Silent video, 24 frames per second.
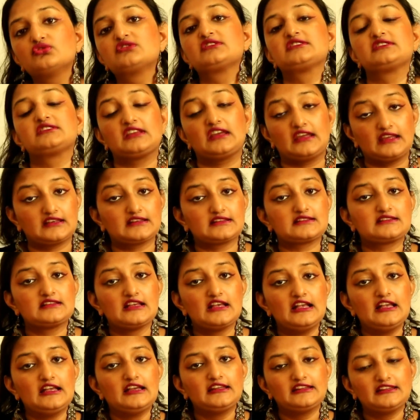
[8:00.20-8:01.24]
to do
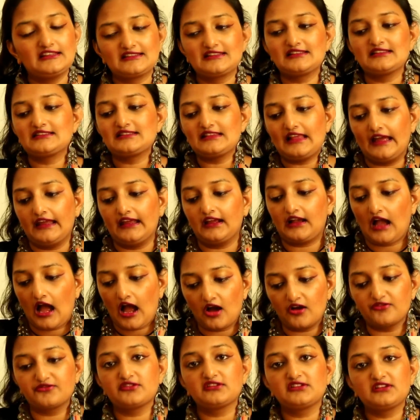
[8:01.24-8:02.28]
things. This
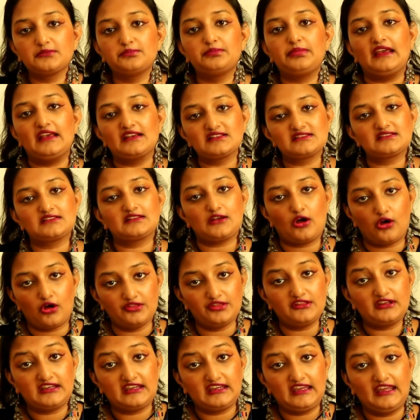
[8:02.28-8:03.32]
is like after the
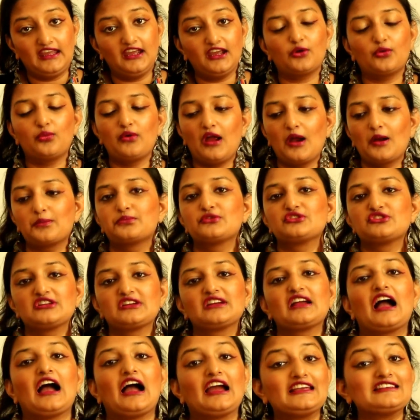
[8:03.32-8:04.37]
base on the cake,
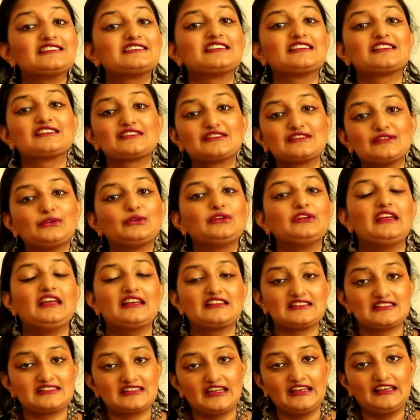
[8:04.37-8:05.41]
we are putting icing
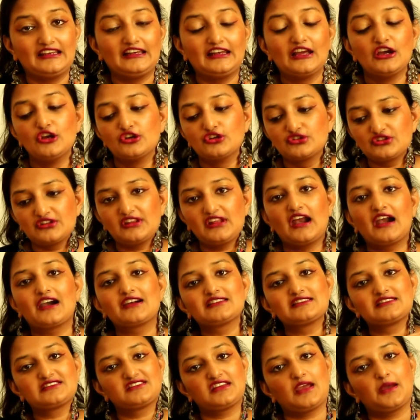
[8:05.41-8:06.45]
slowly and steadily.
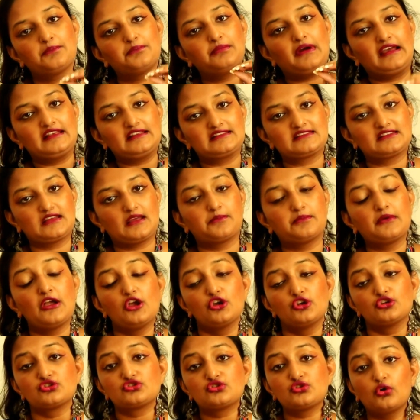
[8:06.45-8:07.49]
So they are step by
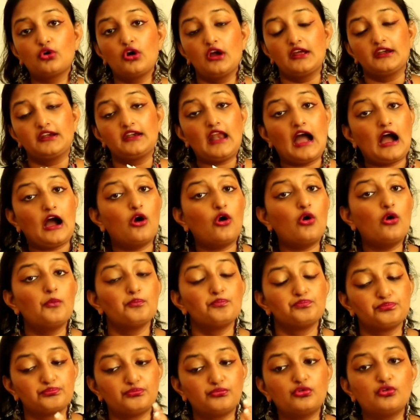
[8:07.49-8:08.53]
step. So
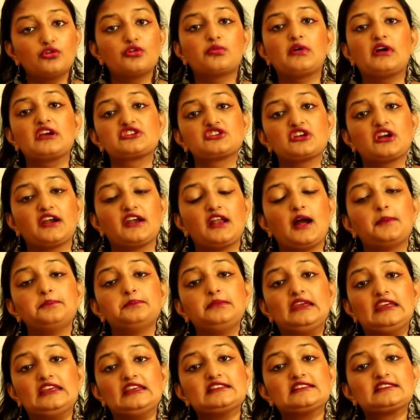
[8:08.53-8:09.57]
now
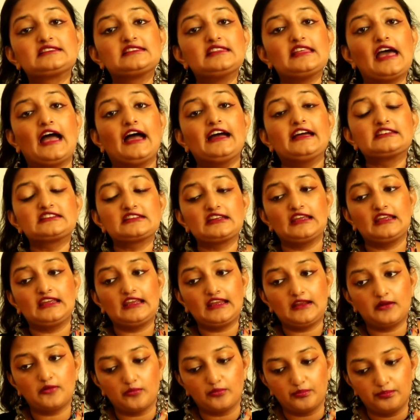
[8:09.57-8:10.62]
Purvashada means
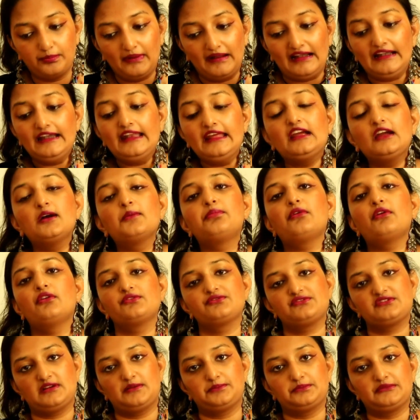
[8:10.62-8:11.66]
that
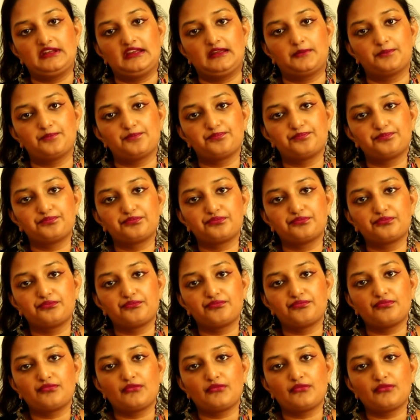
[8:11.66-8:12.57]
building up of something.